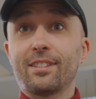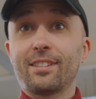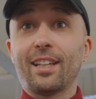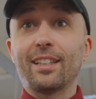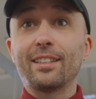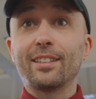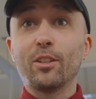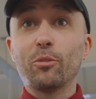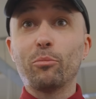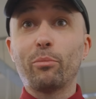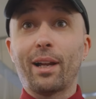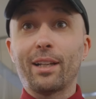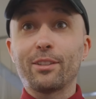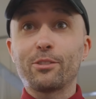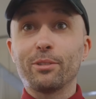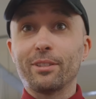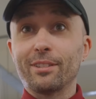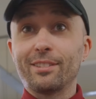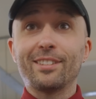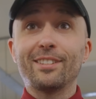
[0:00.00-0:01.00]
standalone
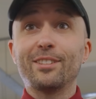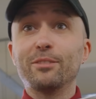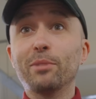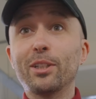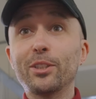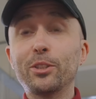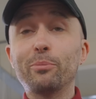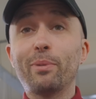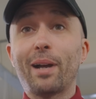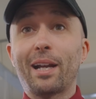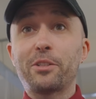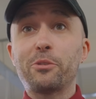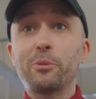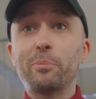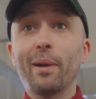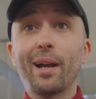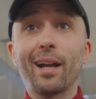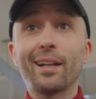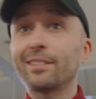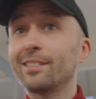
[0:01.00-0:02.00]
battery. So this is my new battery
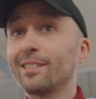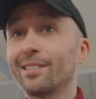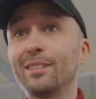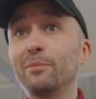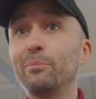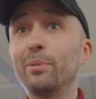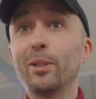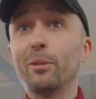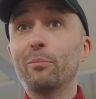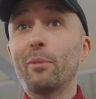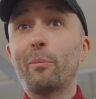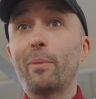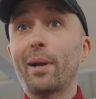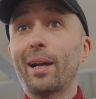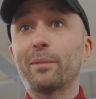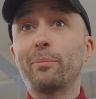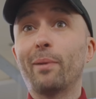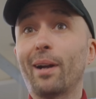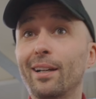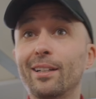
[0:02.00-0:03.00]
pack. Just going to put it in my
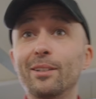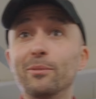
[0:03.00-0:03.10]
backpack